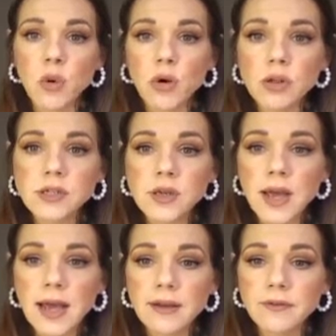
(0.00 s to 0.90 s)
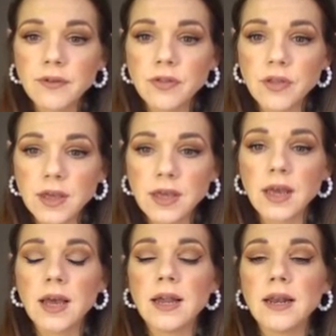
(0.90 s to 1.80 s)
You also have
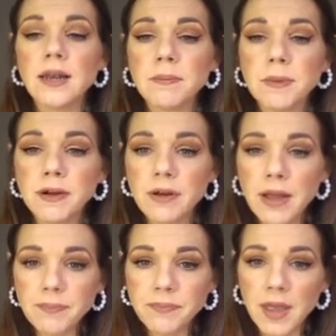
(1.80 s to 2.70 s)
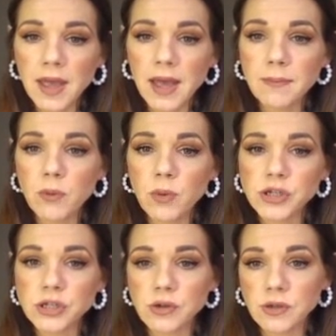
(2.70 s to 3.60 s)
the Libera,
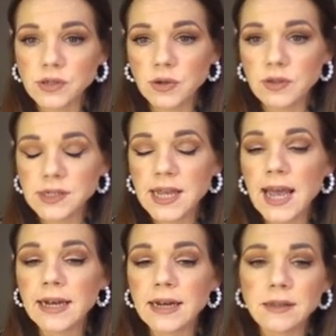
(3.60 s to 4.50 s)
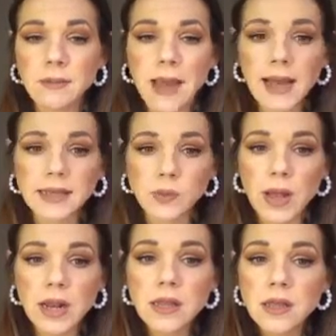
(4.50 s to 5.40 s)
which is also in the tan and in the black as
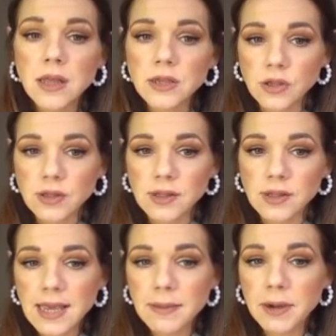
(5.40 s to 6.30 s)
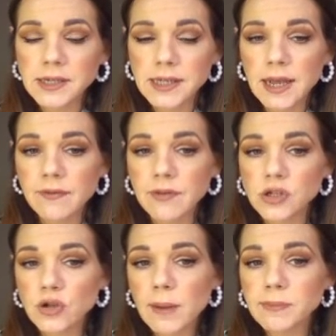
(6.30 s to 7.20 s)
well. So the same idea,
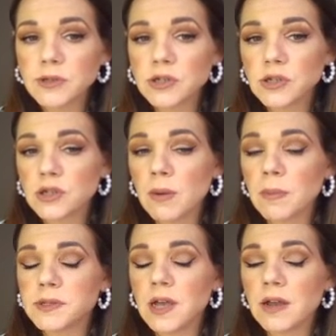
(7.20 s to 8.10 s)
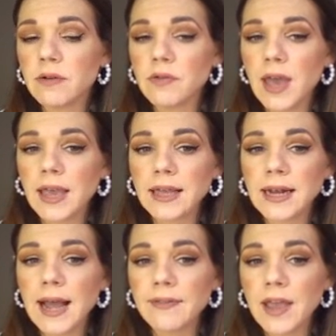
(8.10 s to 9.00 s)
the strap doesn't come up as high around the
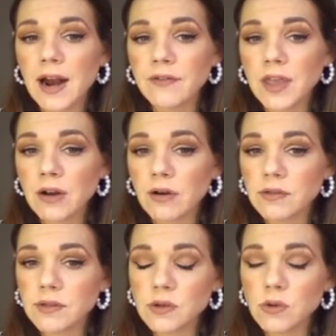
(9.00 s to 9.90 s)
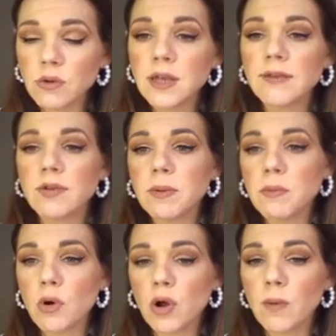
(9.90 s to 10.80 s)
ankle and they are thicker on the sole, giving you
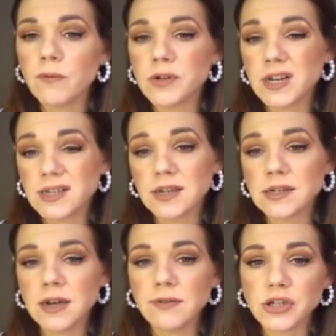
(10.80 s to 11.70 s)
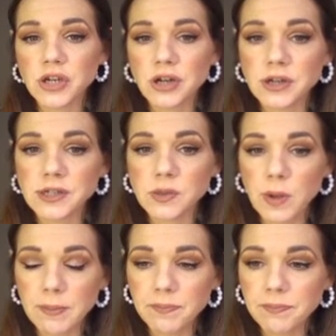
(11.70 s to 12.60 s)
a bit more comfort and a slight elevation in height
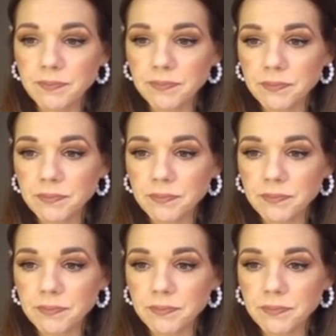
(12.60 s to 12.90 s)
as well.